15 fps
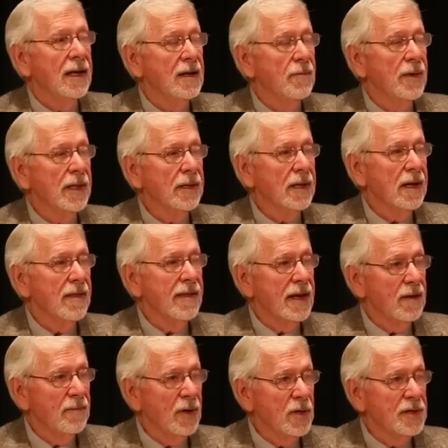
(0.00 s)
an ability that
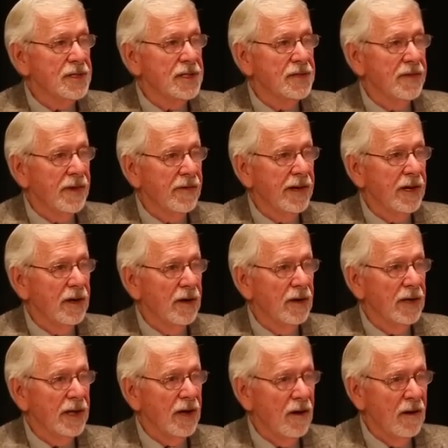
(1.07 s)
emerges very
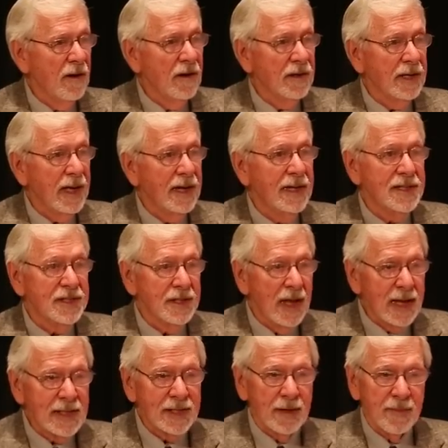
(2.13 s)
early on, and it's
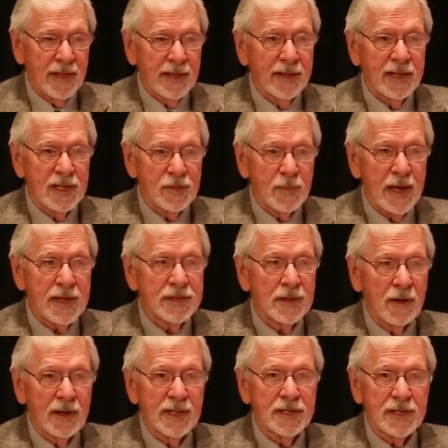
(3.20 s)
not something that is based
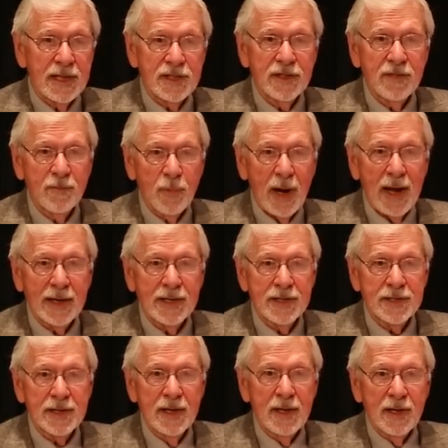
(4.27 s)
on extensive
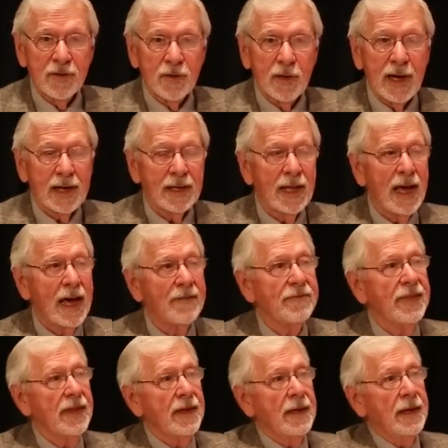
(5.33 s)
practice throughout life.
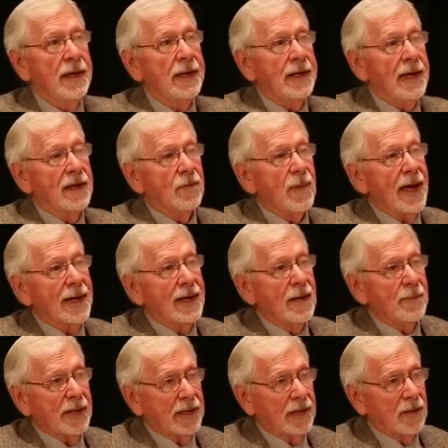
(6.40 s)
Now, to back
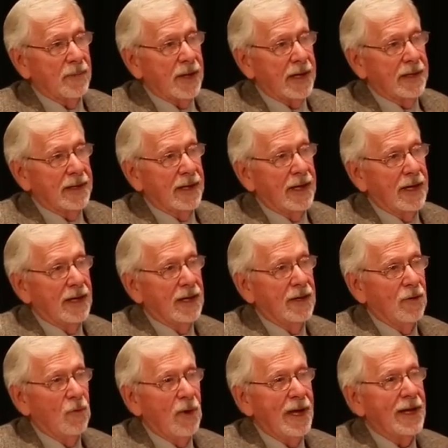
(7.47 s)
up a little bit,
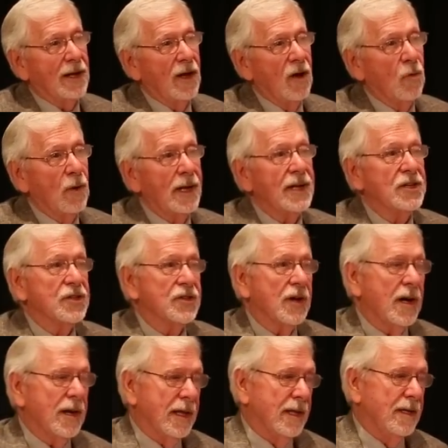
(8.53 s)
uh, we had already
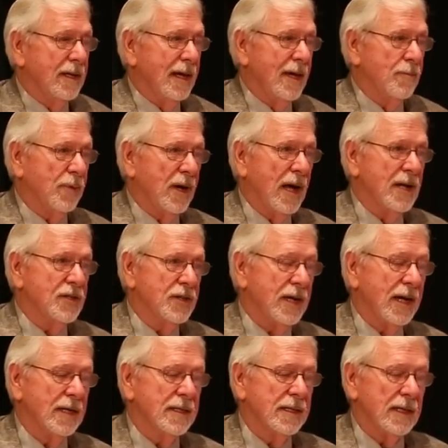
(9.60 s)
started a
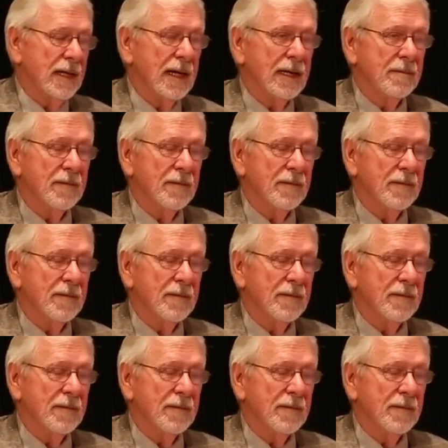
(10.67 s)
project uh,